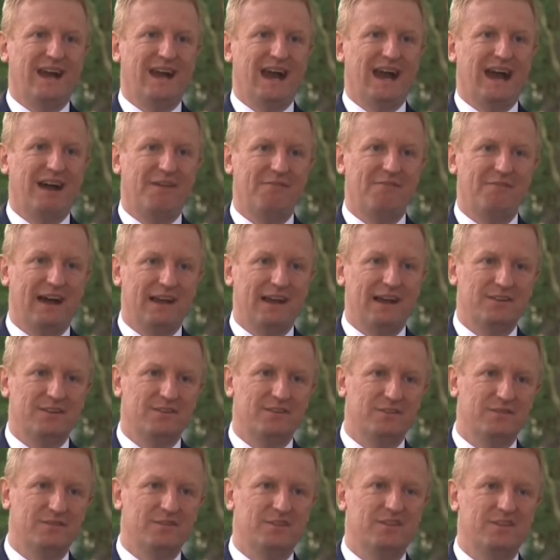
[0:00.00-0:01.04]
uh, our
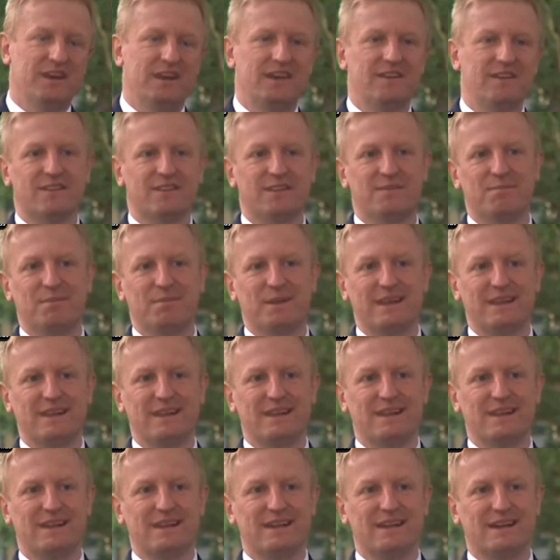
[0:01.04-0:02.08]
values of today, it's
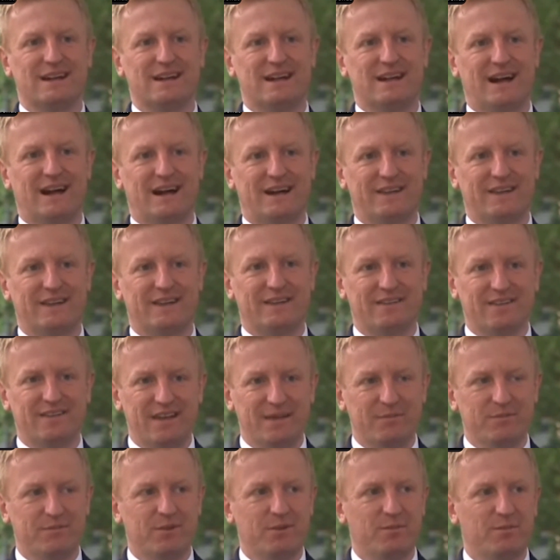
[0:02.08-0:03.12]
completely uh,
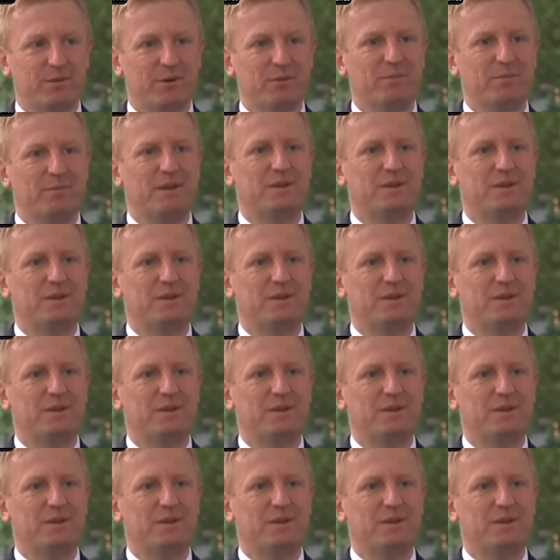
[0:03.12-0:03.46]
unacceptable.